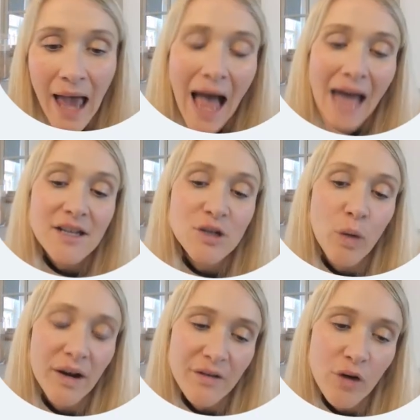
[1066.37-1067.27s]
And it's
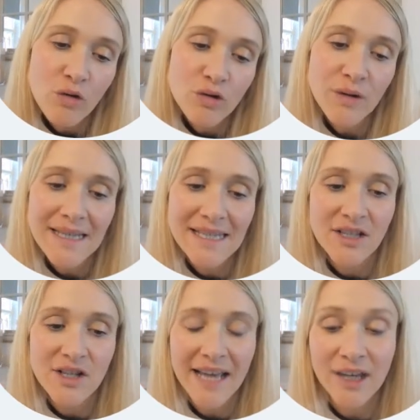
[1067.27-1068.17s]
worth also
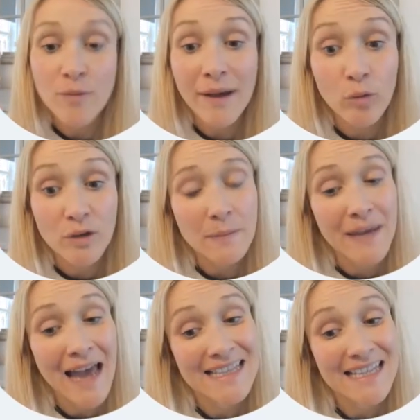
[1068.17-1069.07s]
considering you might want to be
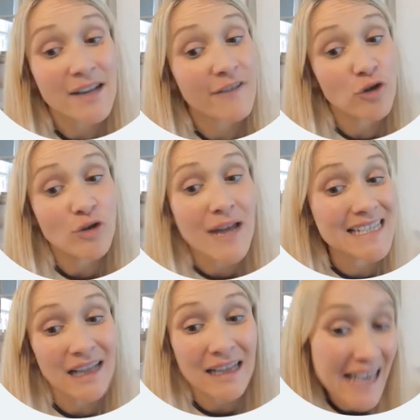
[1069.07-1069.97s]
adding in a few nice
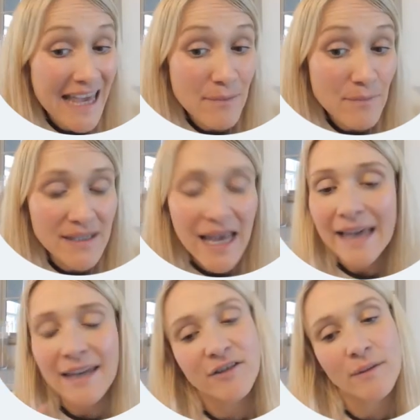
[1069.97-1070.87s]
little games,
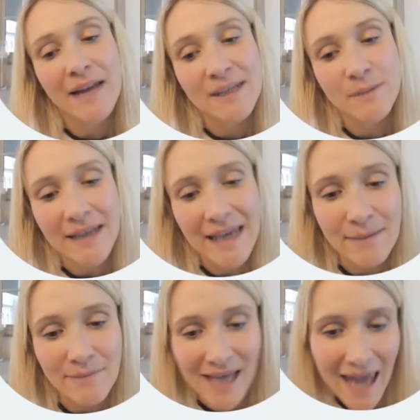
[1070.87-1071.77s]
even a nice wee
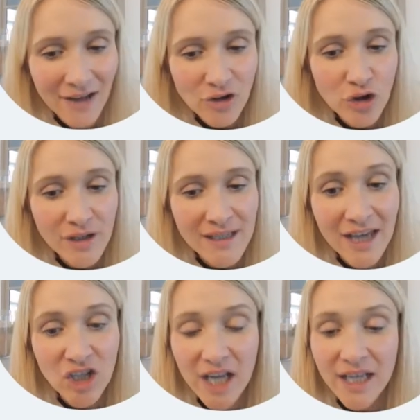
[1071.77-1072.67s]
game to end your
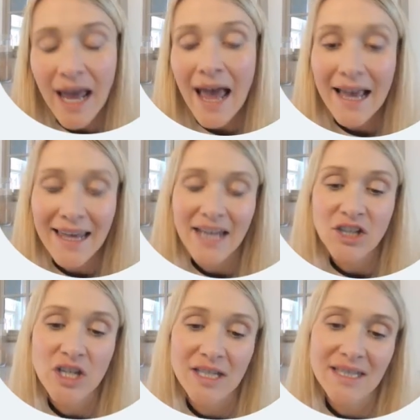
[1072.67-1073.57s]
session,
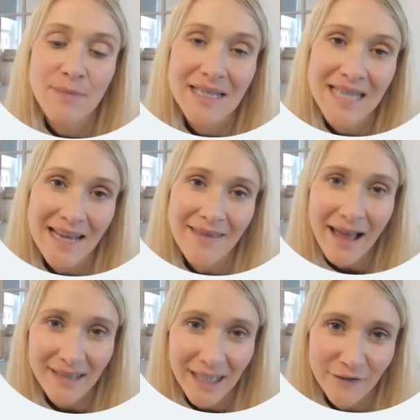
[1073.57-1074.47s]
again, just to maintain
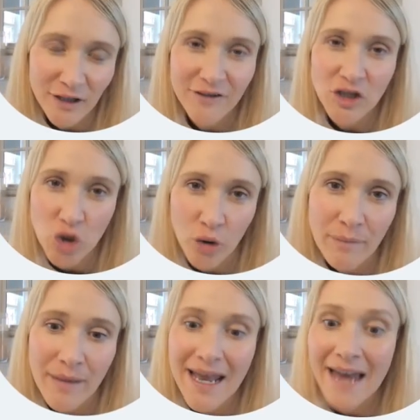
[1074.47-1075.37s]
that level of
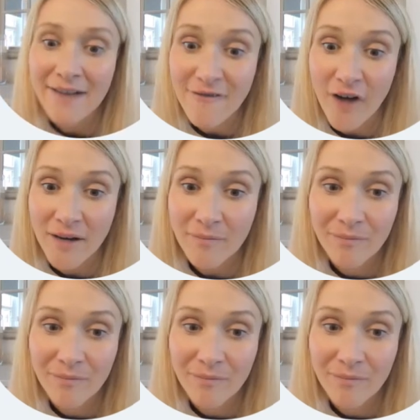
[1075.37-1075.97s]
enjoyment and fun.